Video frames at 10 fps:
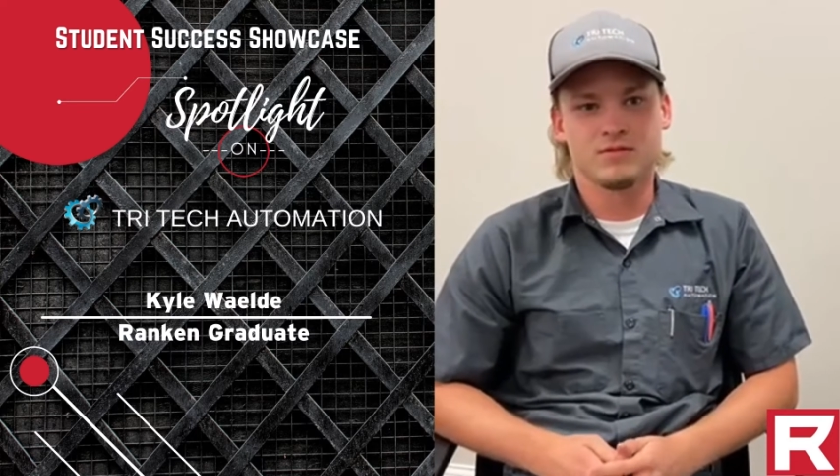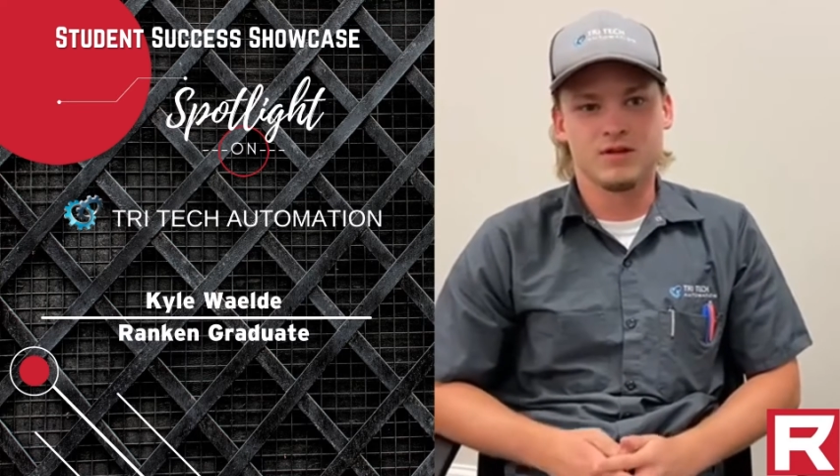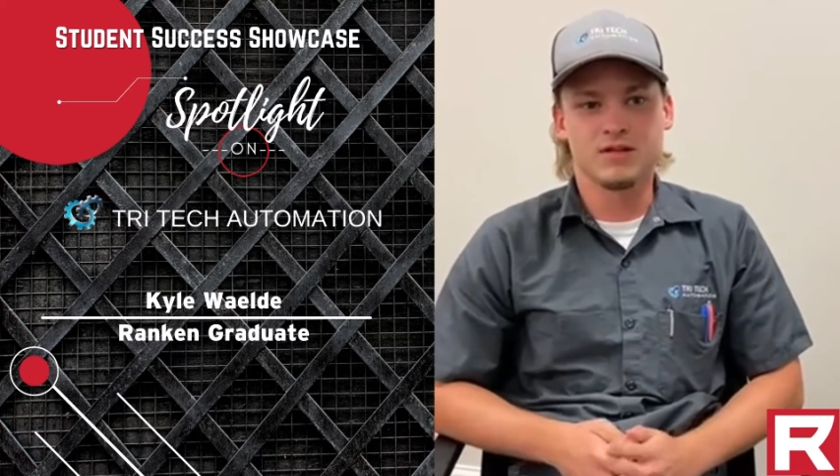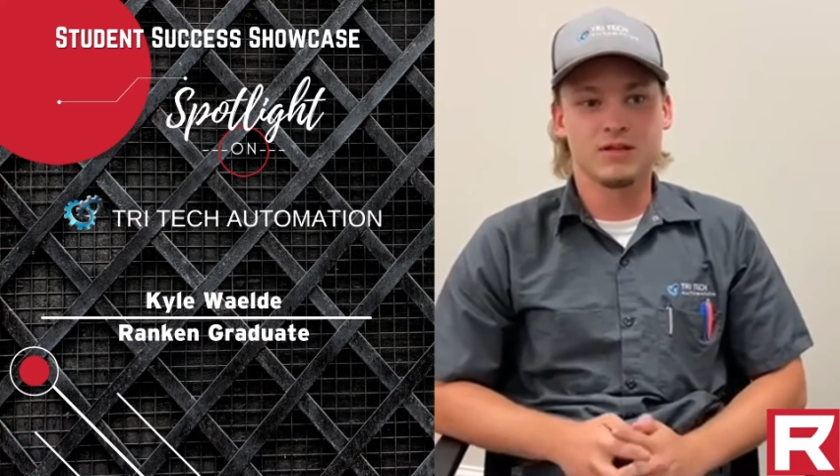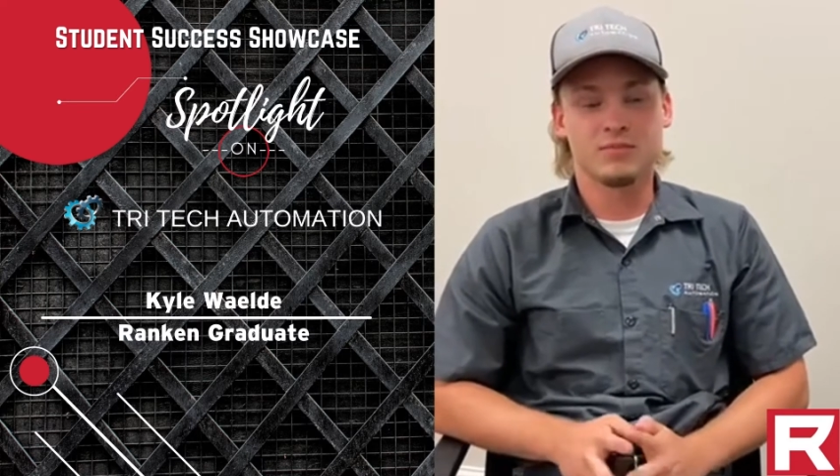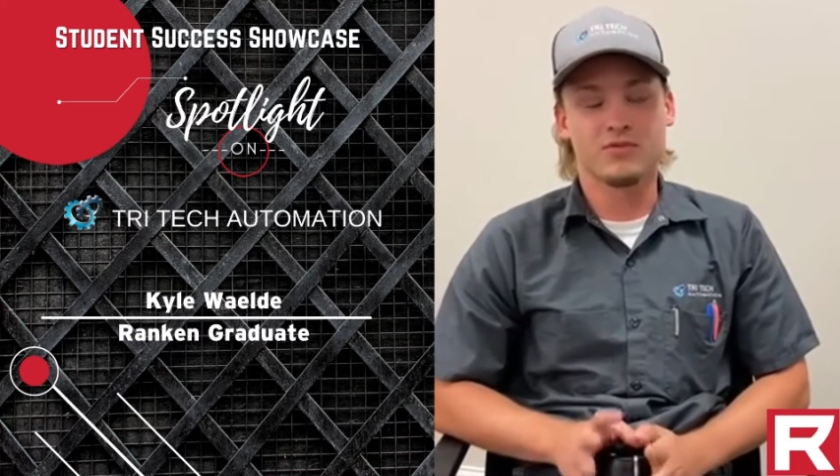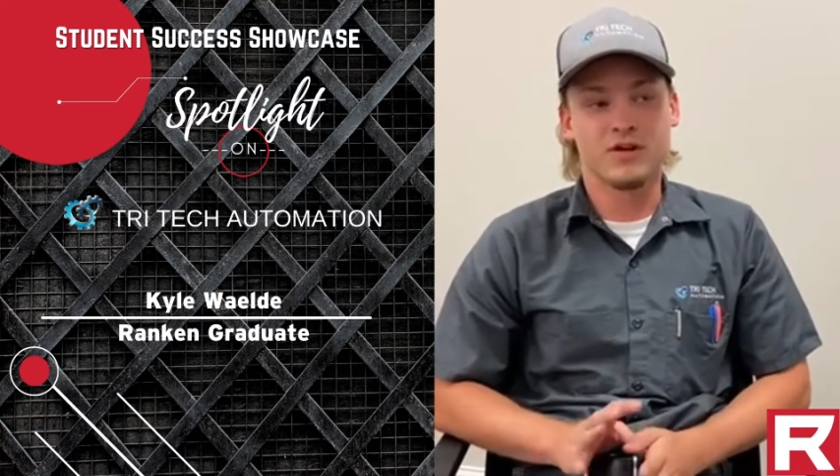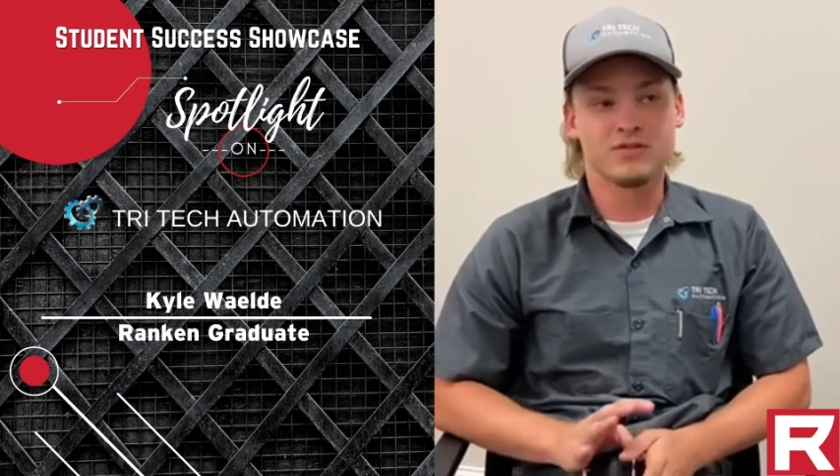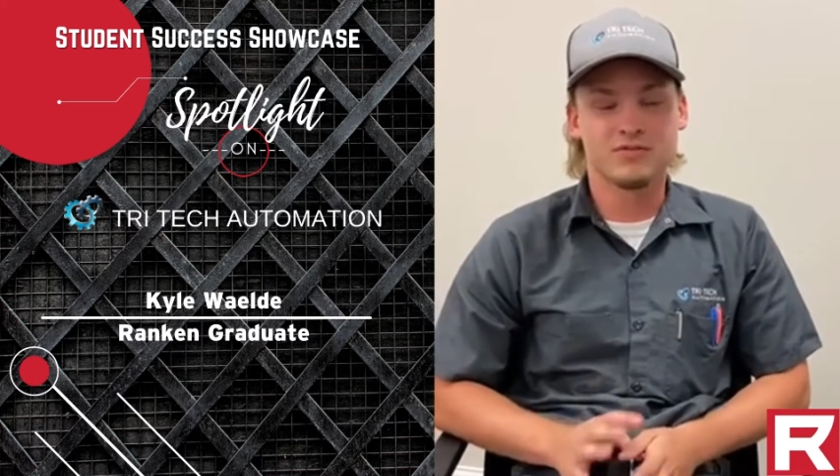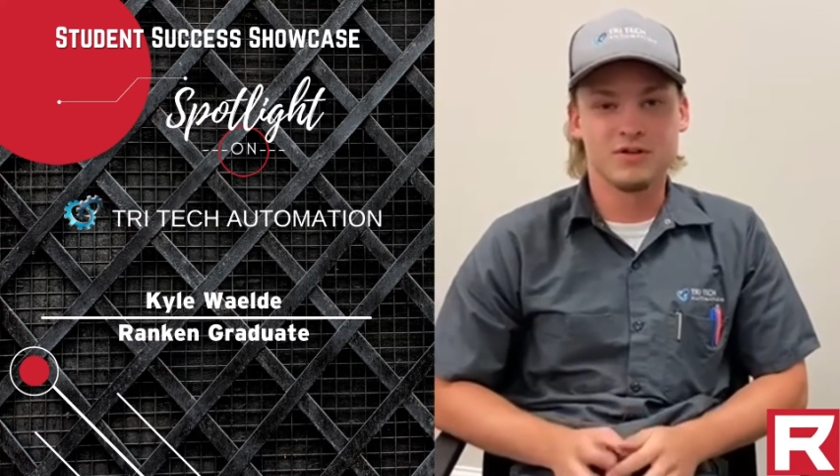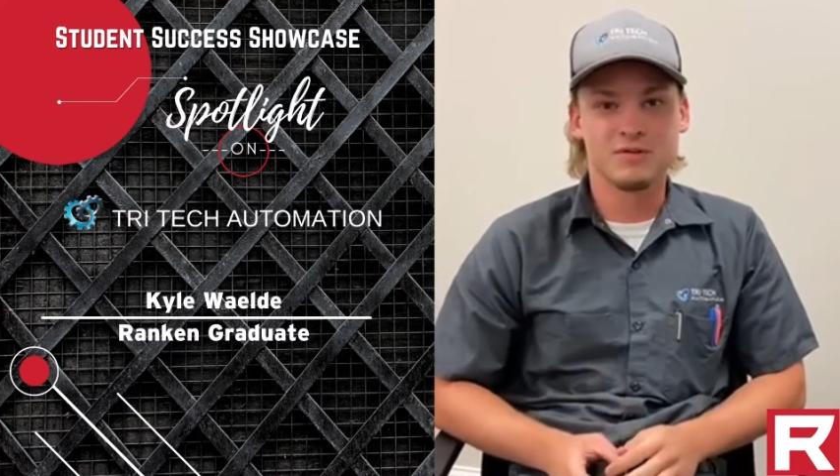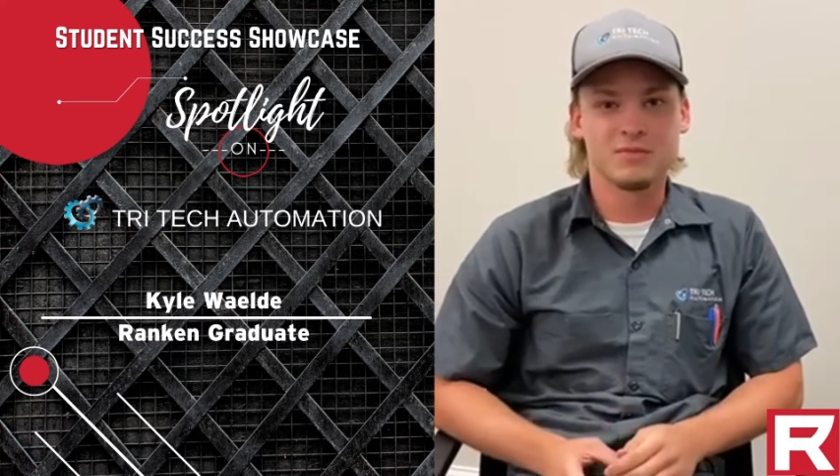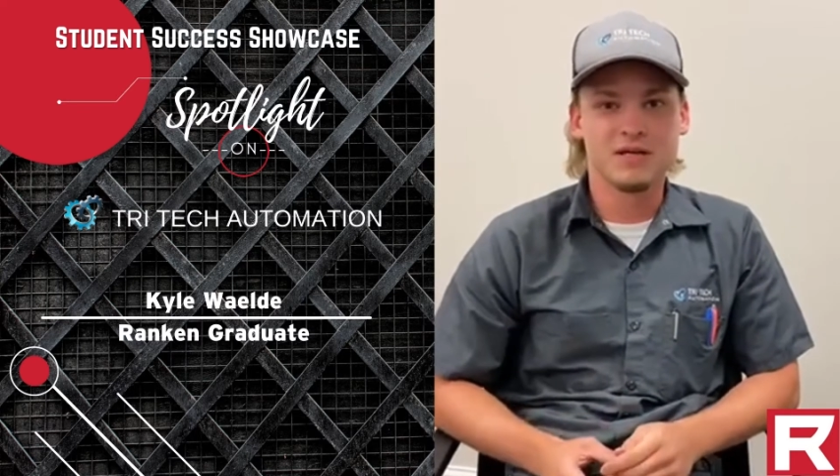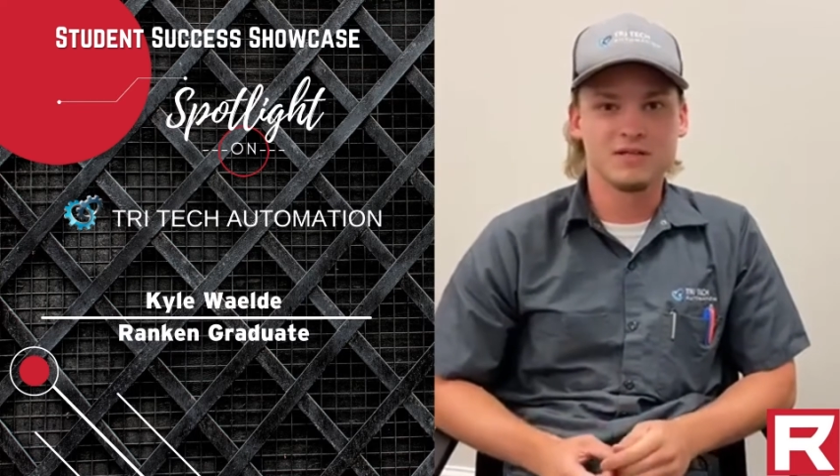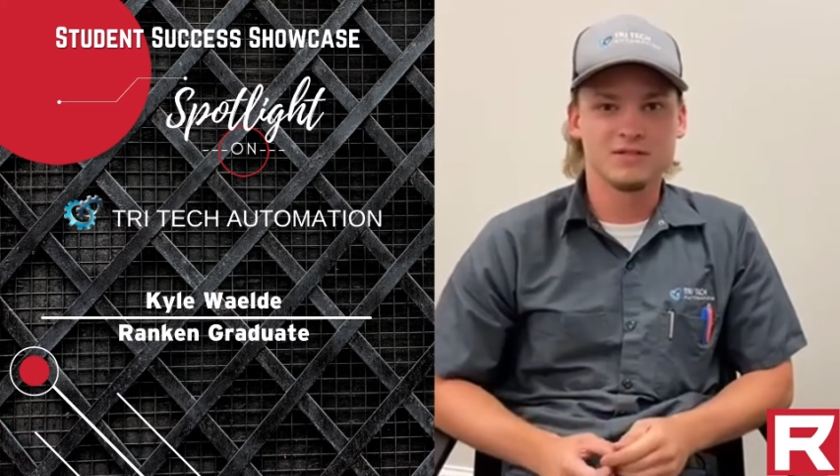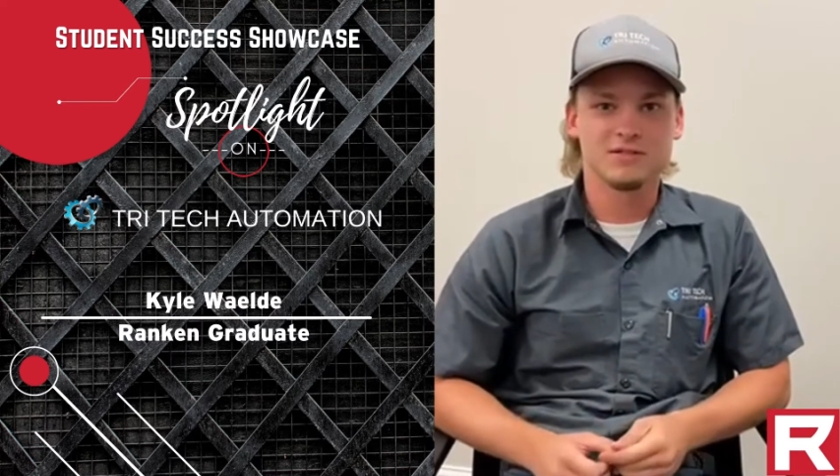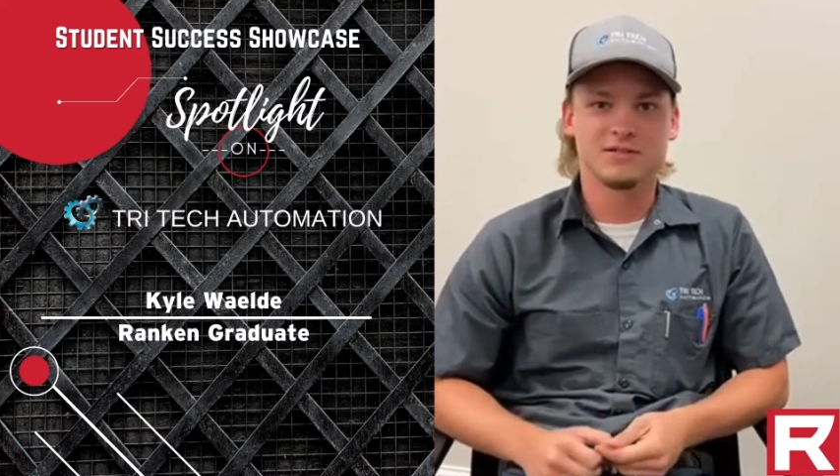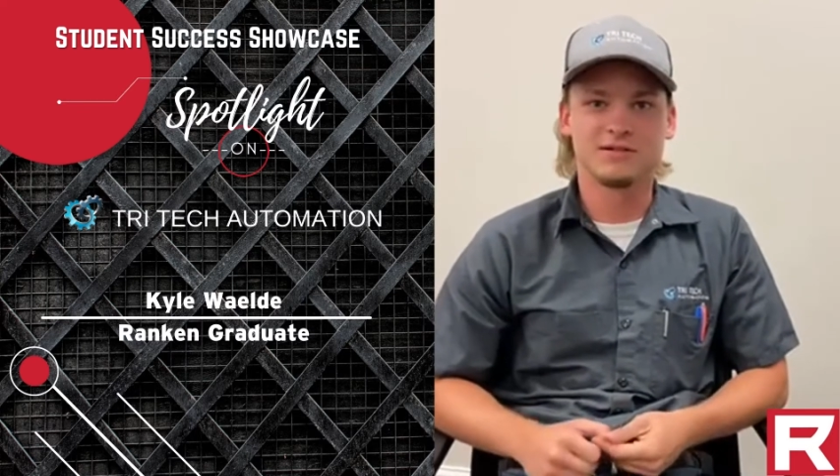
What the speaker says: I think it provides a very good base,